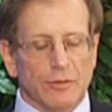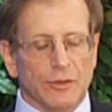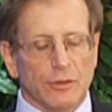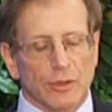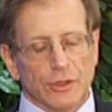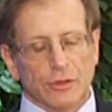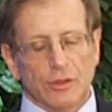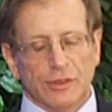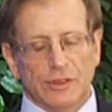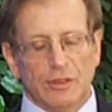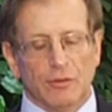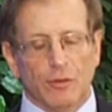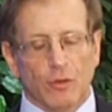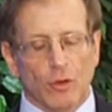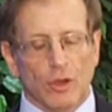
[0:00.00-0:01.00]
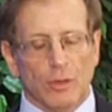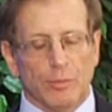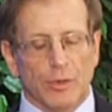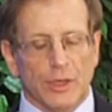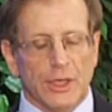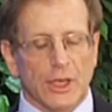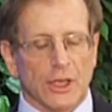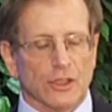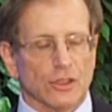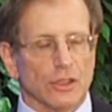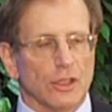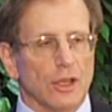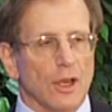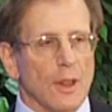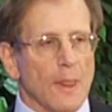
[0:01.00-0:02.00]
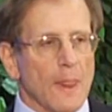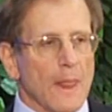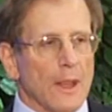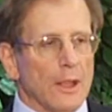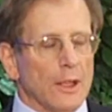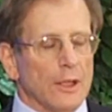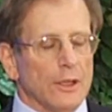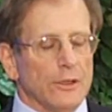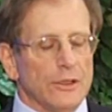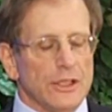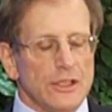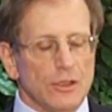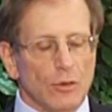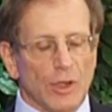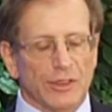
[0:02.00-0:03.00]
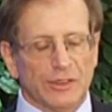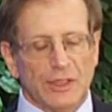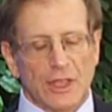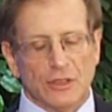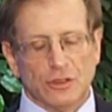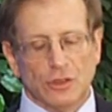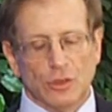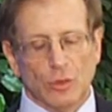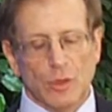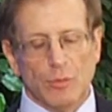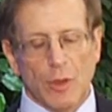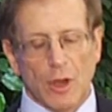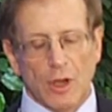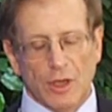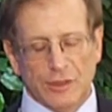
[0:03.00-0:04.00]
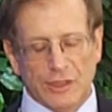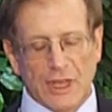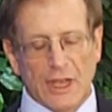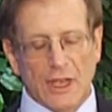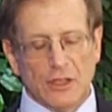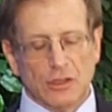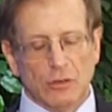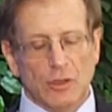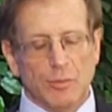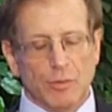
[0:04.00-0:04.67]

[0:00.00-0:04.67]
if you're interested in foreign protection, the U.S. statutory bar is actually